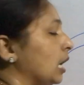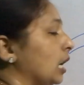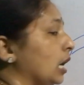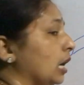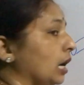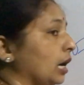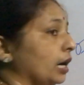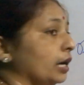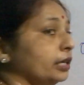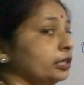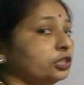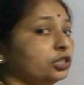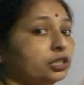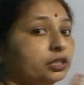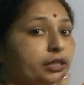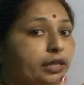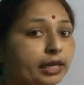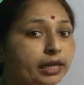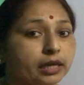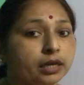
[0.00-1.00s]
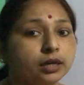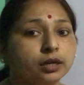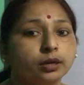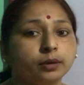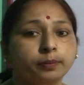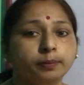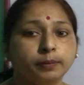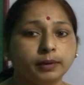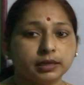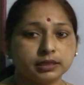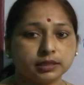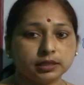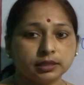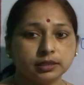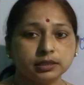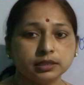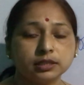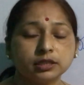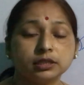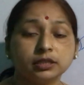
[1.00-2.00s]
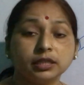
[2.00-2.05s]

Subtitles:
are thick muscles,